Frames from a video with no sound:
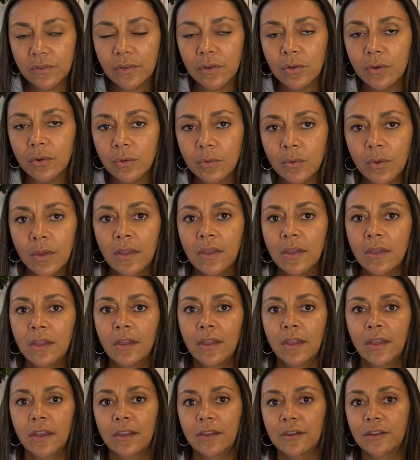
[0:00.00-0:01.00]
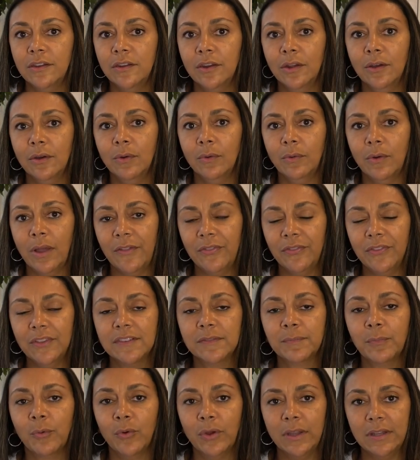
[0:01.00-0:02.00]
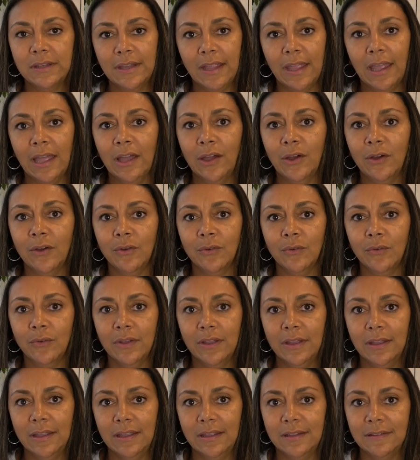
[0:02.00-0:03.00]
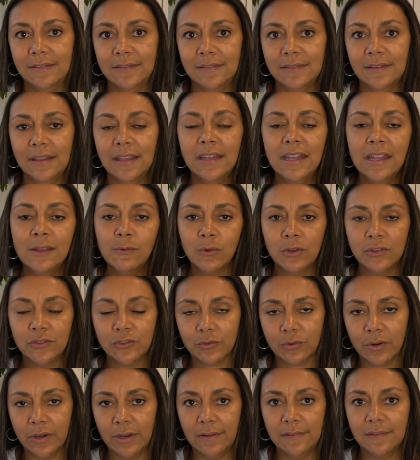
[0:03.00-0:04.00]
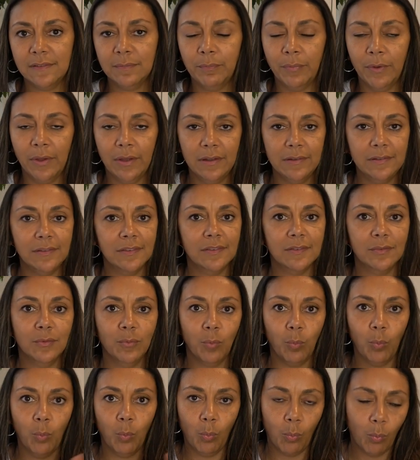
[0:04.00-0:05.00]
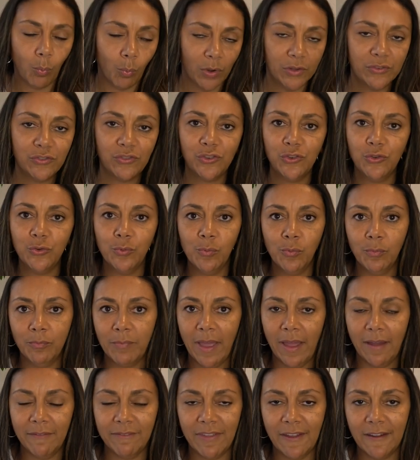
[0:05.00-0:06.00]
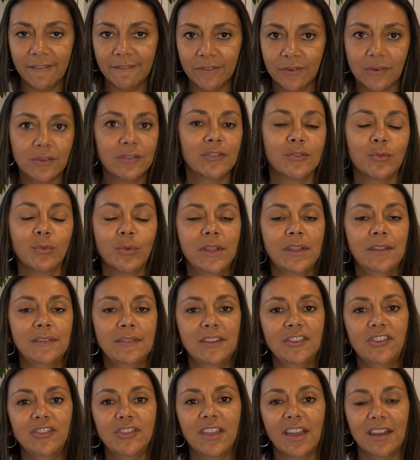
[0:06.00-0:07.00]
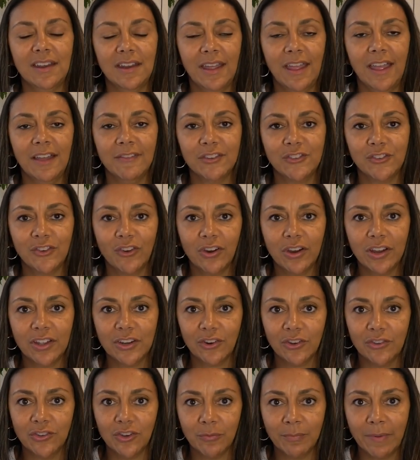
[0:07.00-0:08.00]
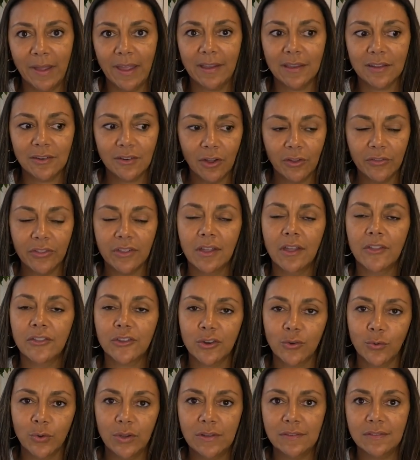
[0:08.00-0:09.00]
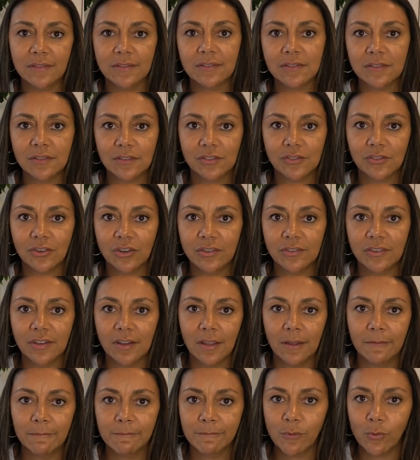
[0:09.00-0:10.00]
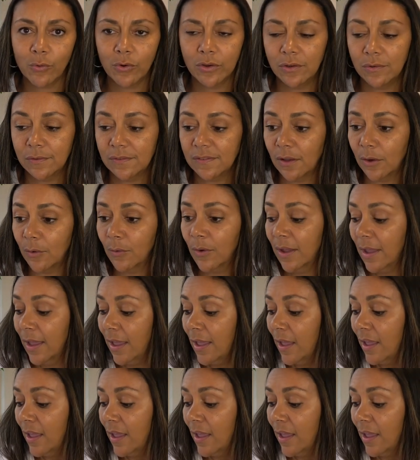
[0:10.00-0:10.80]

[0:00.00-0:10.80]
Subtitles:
So, you know, at this point now, it's anyone's race, but once you have that first win, then you kind of have a target on your back and all the other queens start to come for you. So